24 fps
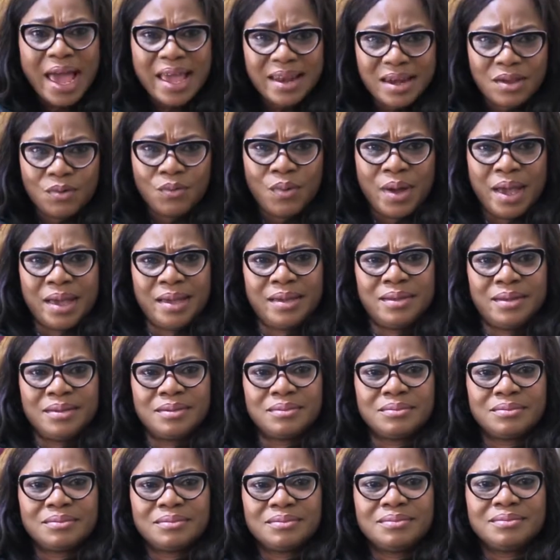anywhere.
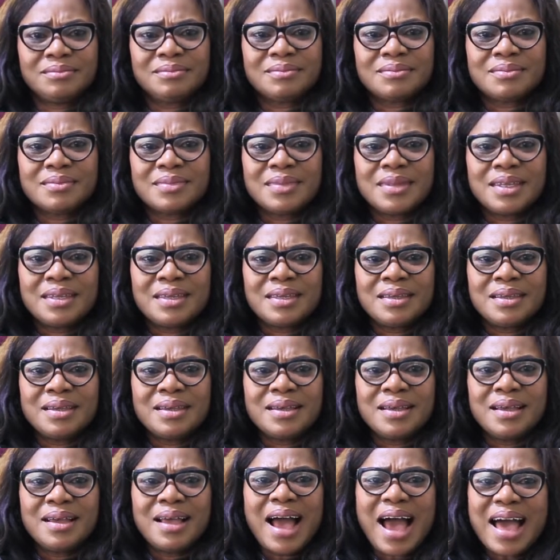
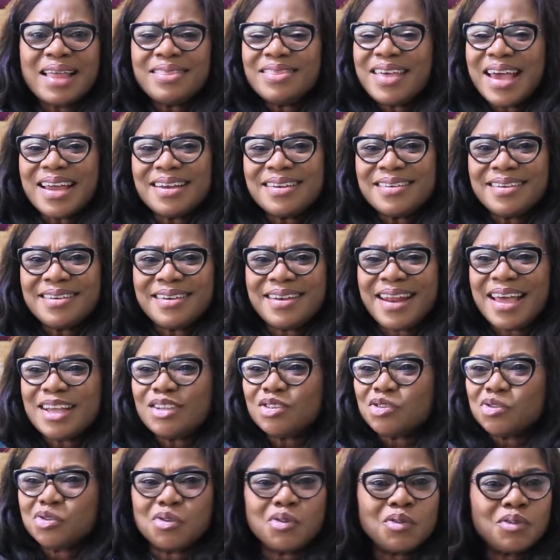And then
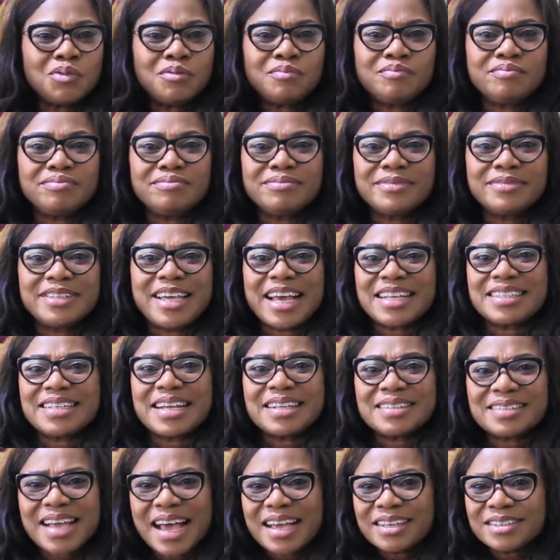learn to get
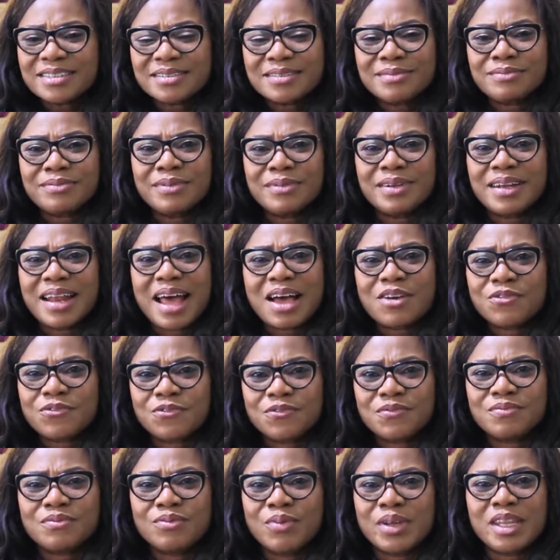enticed,
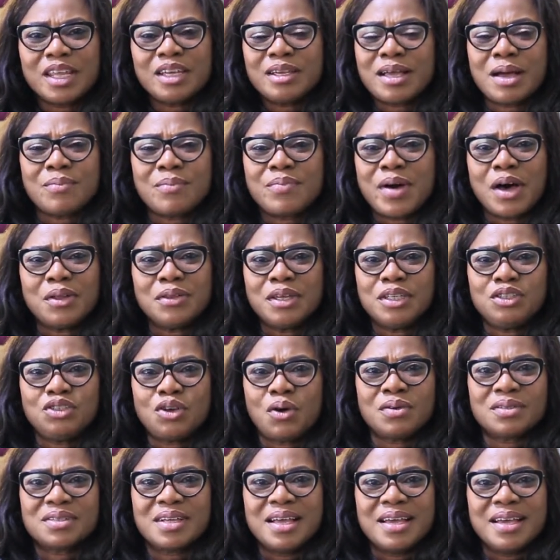laugh about the
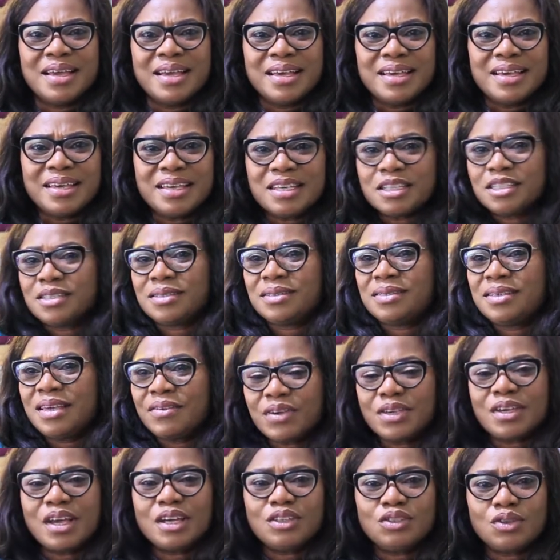jokes. He's
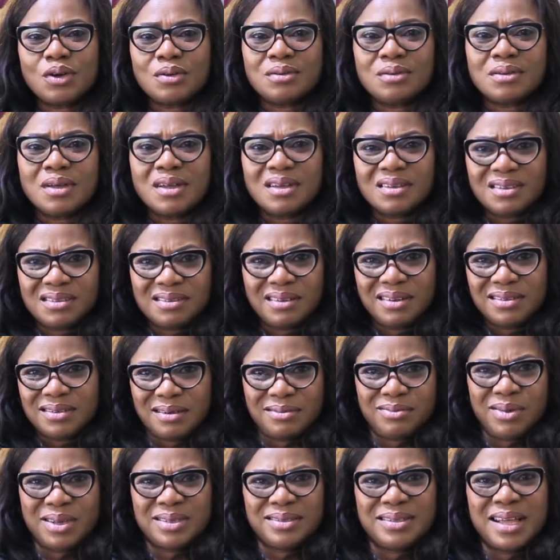giving you a joke.
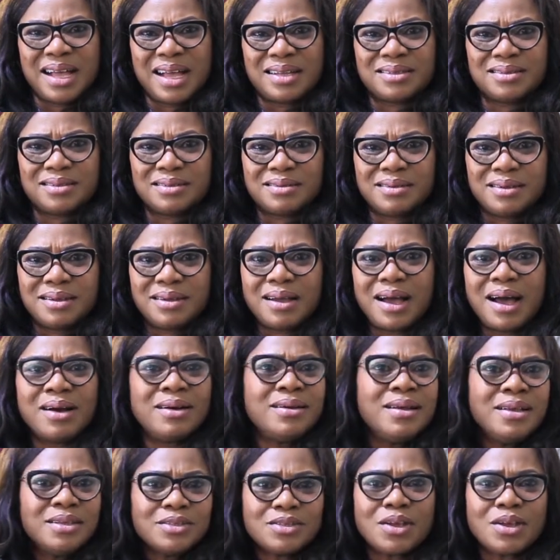What's that?
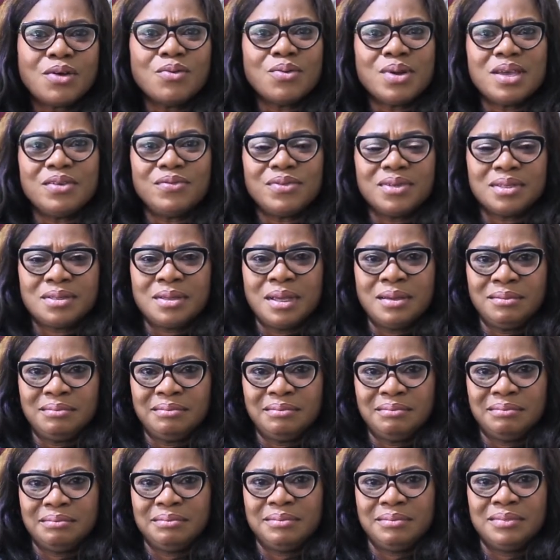Some will even say,
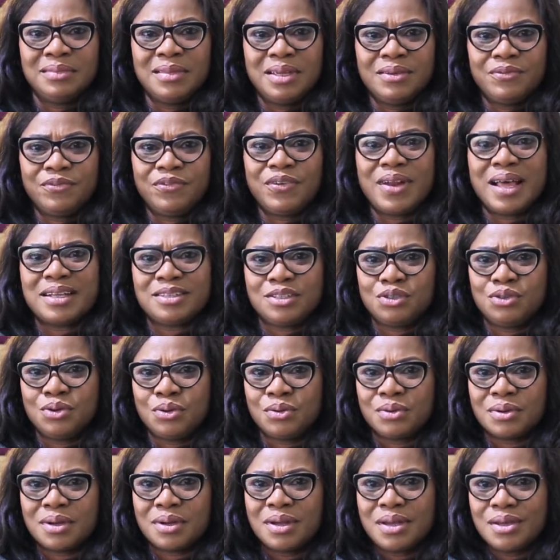flat
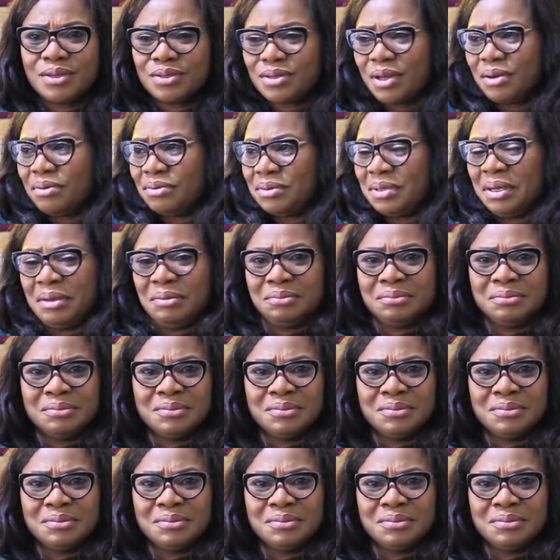joke. Some will say,